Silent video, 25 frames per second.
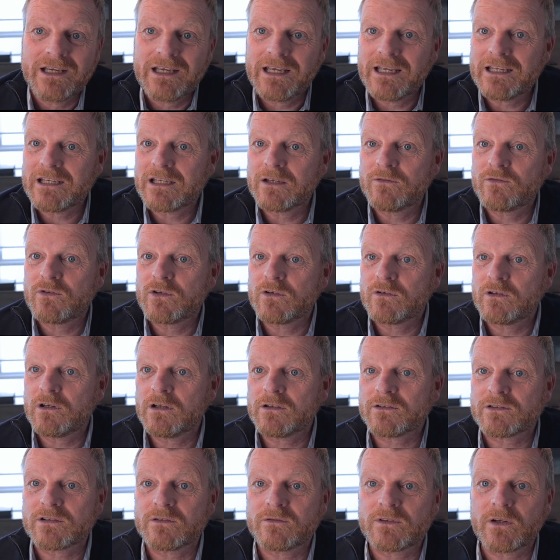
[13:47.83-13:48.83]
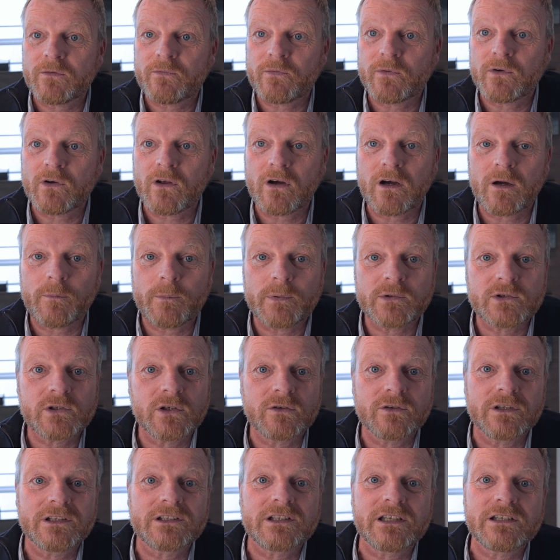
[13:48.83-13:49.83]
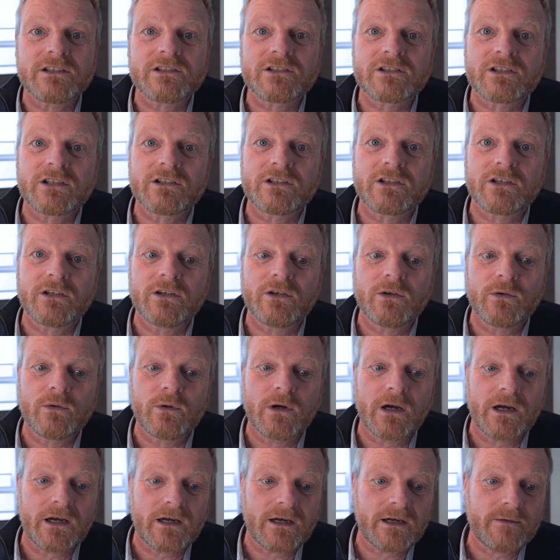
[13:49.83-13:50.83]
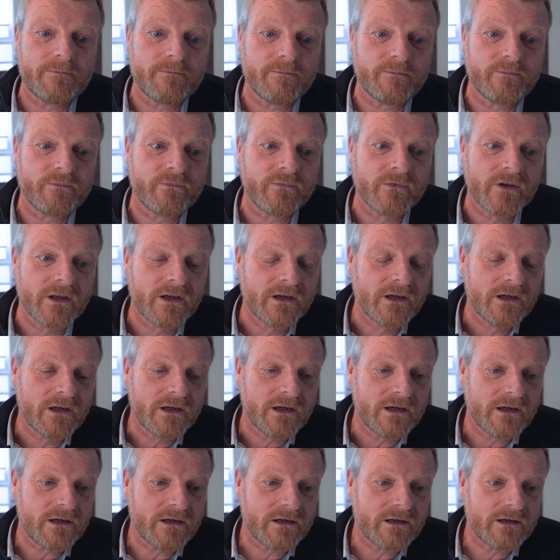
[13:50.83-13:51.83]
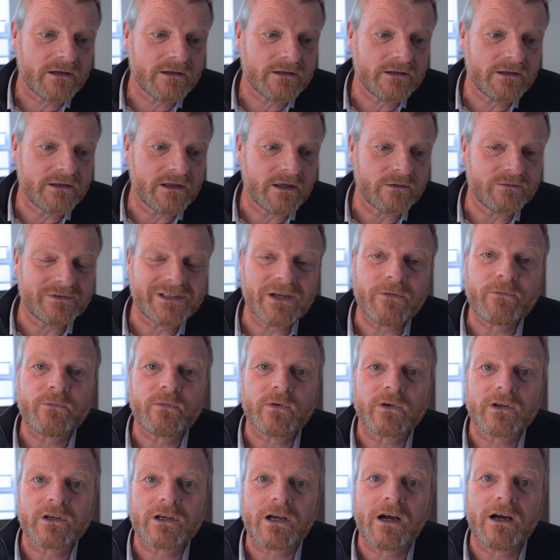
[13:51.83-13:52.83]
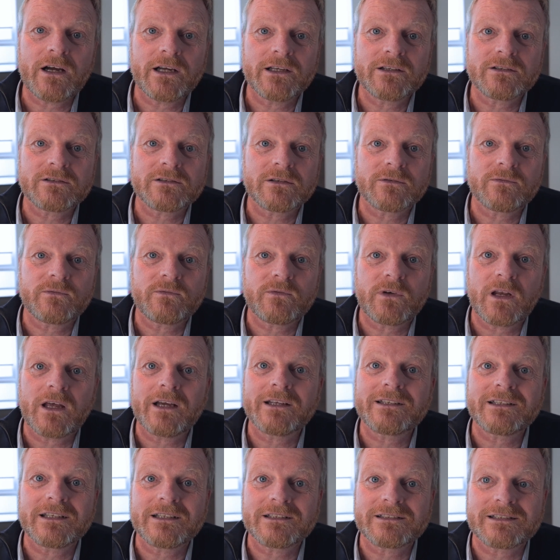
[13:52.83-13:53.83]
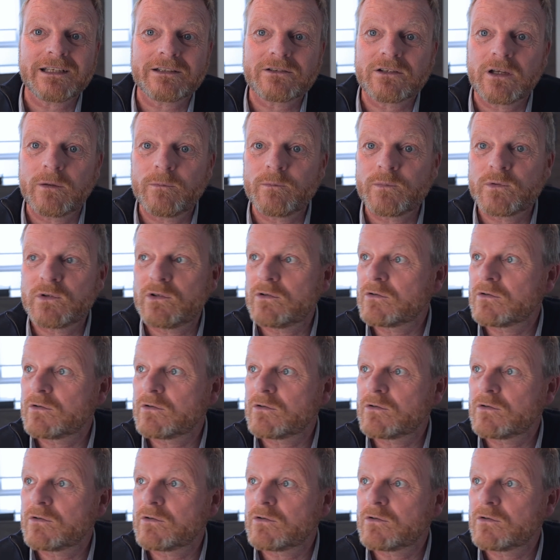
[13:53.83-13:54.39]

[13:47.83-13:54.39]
It gives you lots of different opportunities to do, you know, different kinds of lighting setups.